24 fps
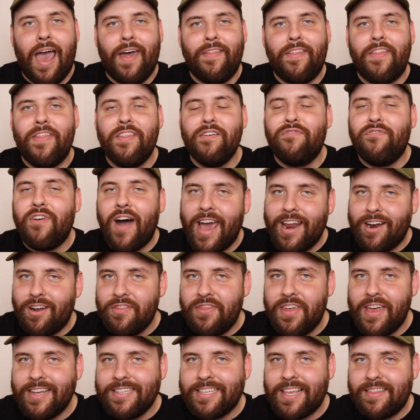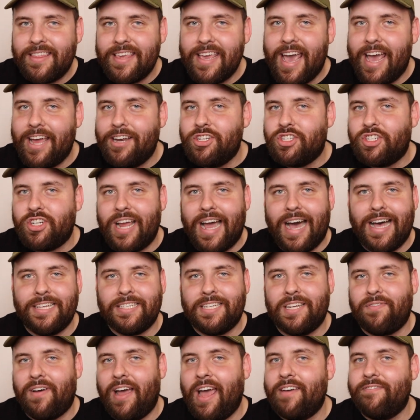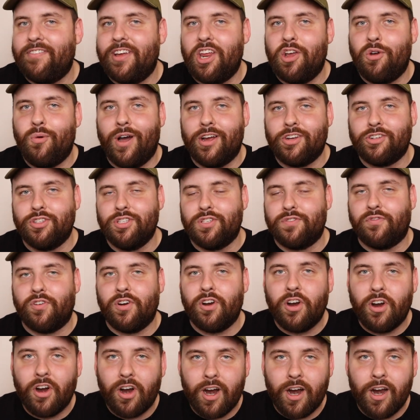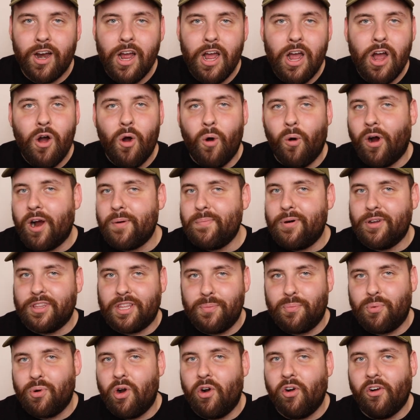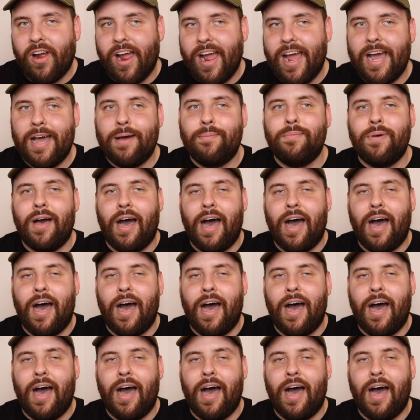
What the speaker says: And then the final things at the end, she asked if I have any questions for her or about the program.